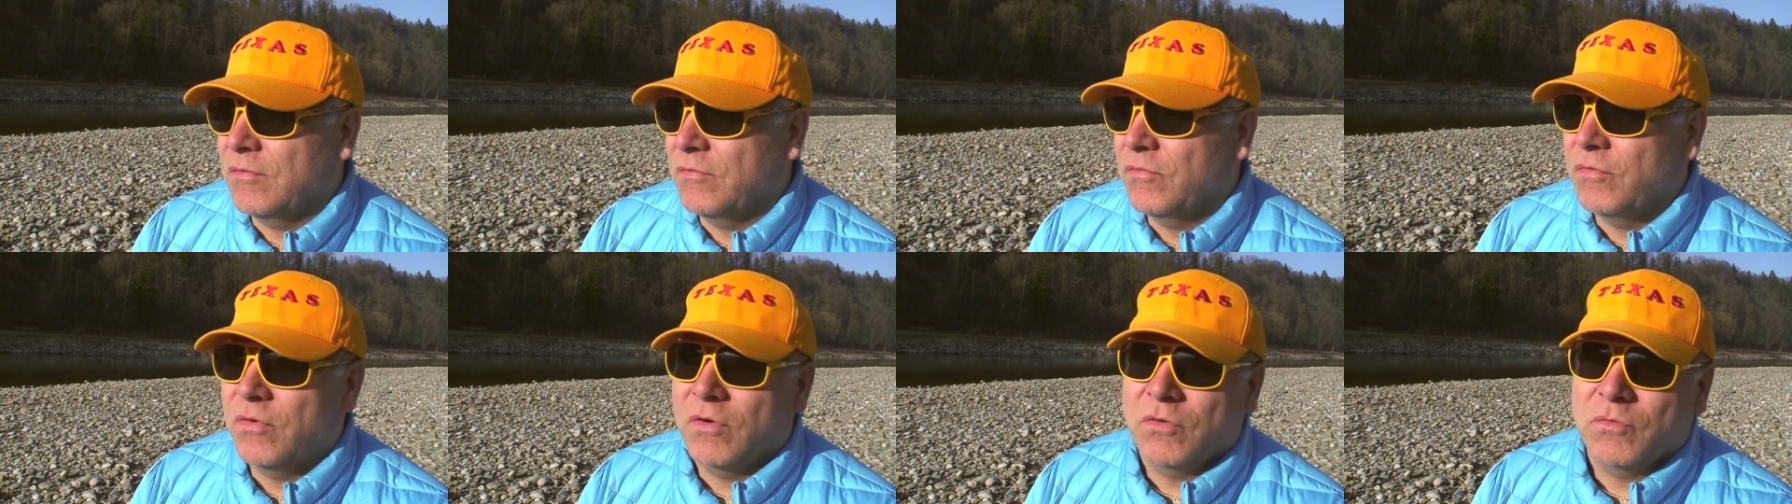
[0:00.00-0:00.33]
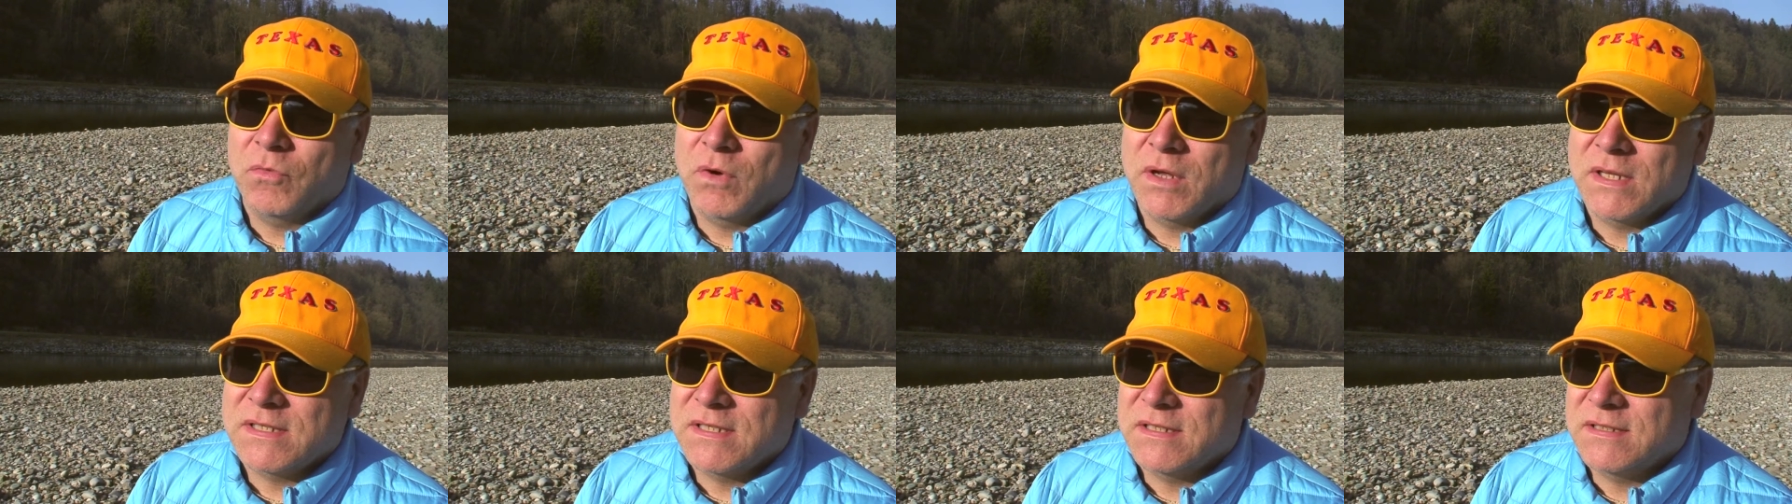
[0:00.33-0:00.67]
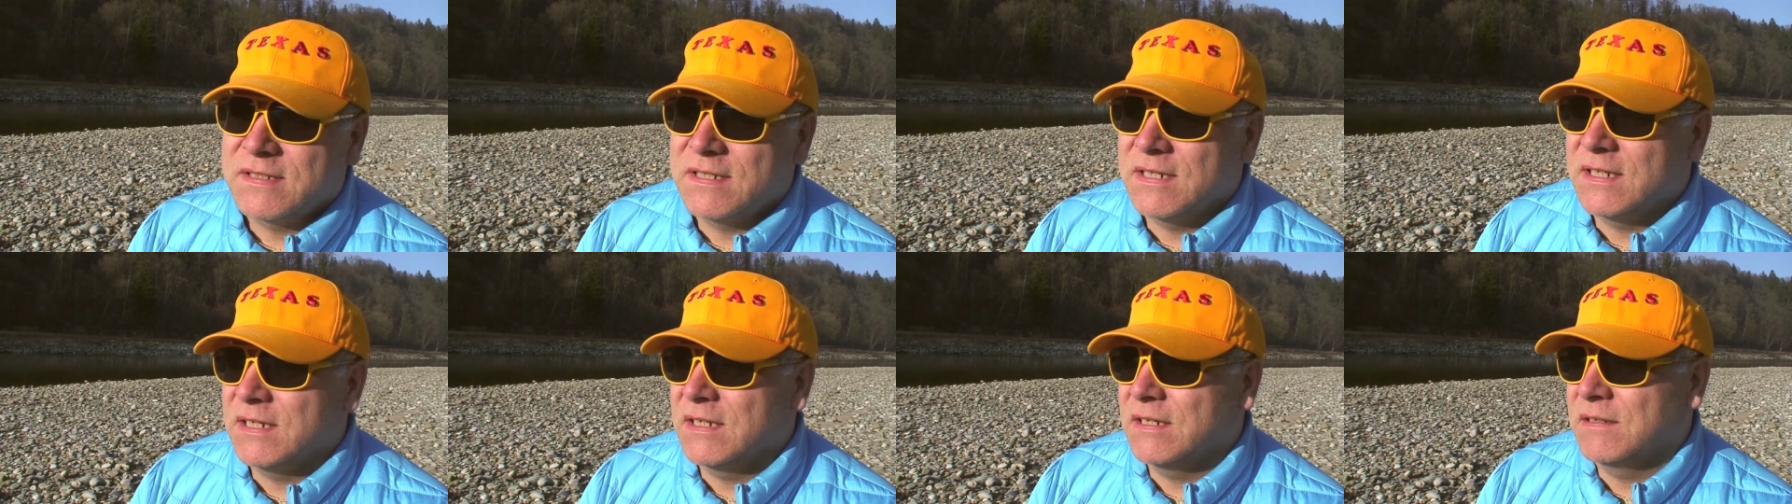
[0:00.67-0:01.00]
on one
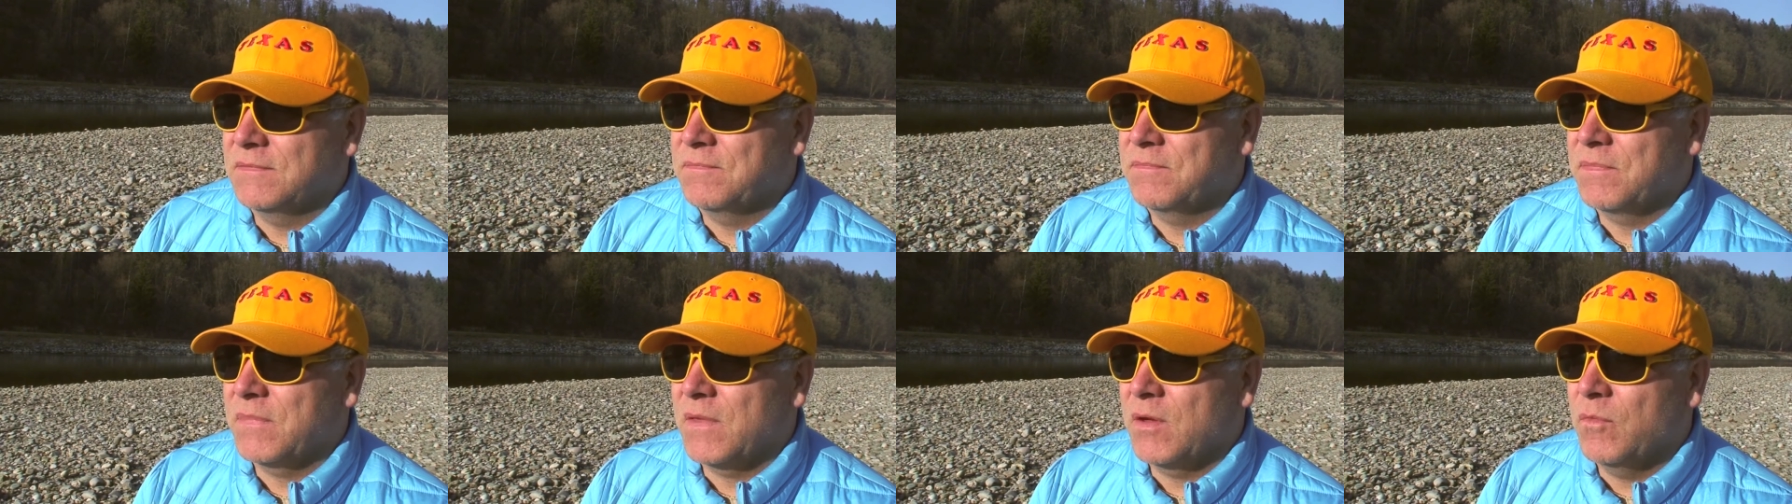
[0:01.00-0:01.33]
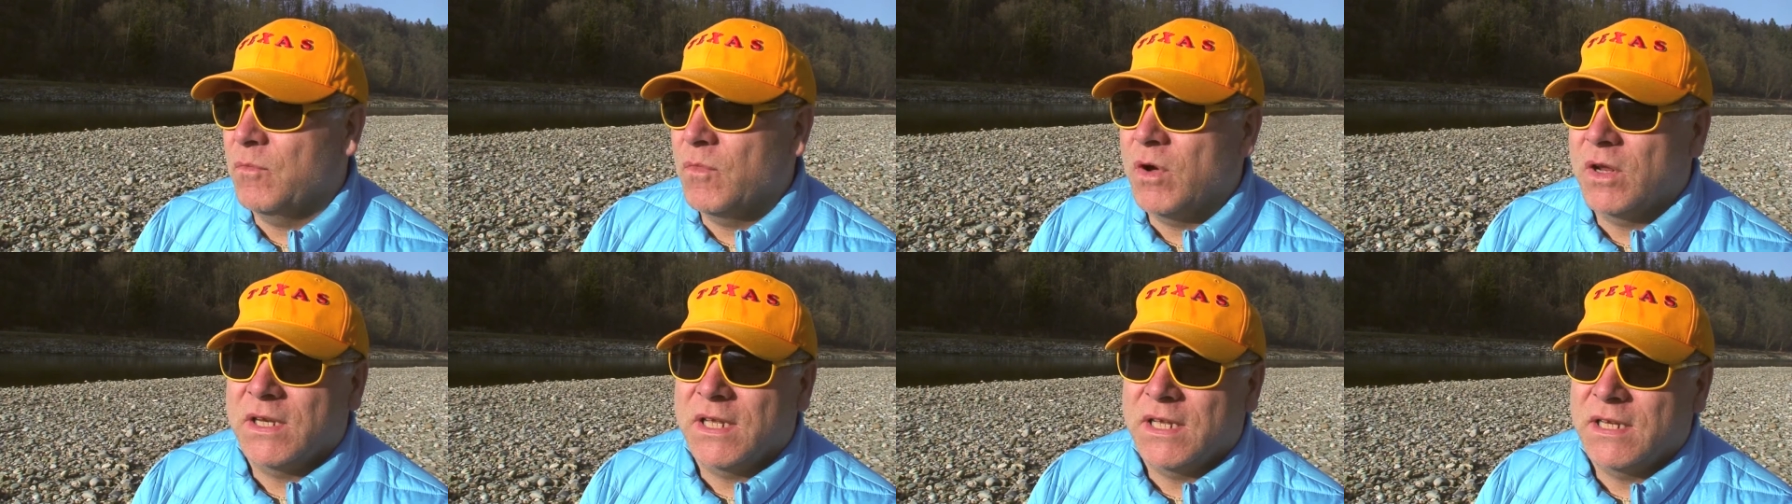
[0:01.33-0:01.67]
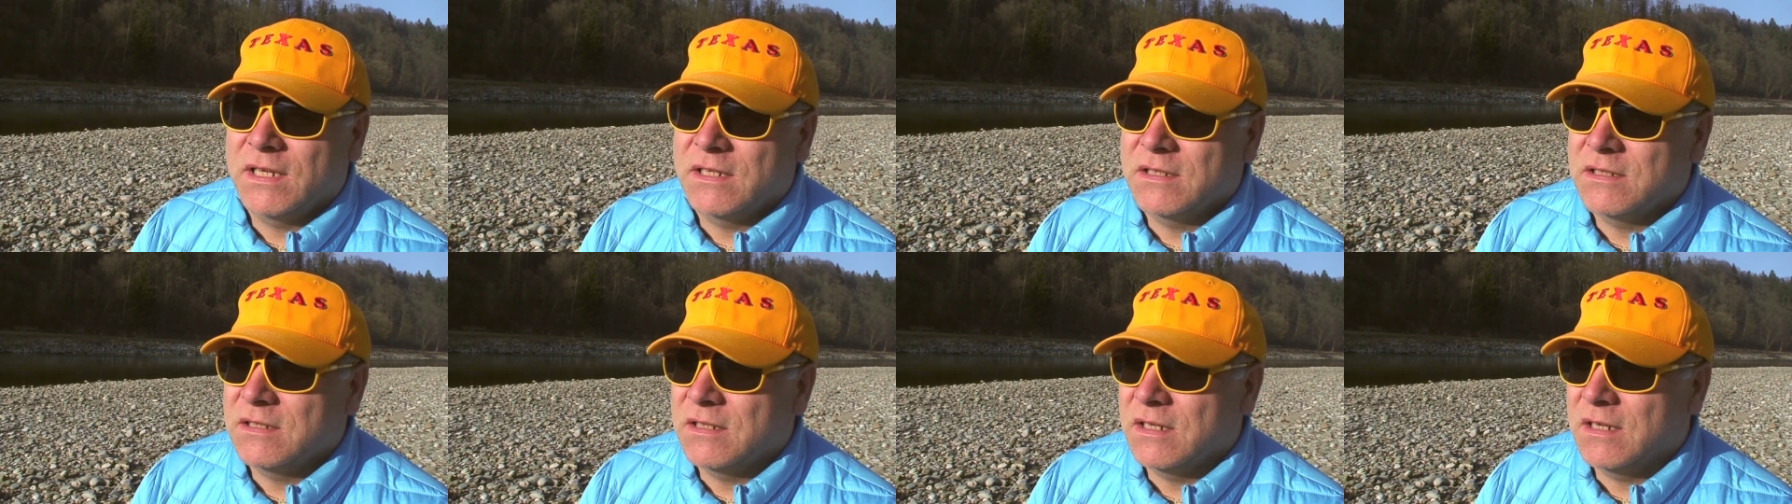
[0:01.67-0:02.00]

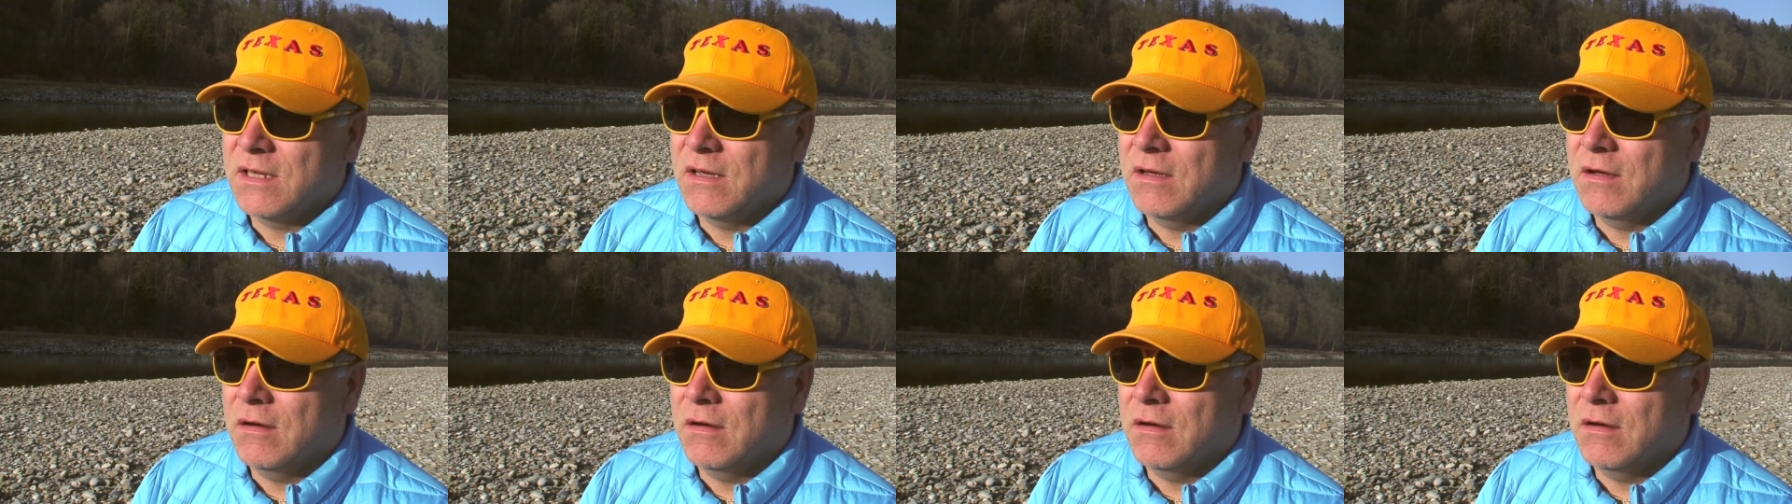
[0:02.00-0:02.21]
hand,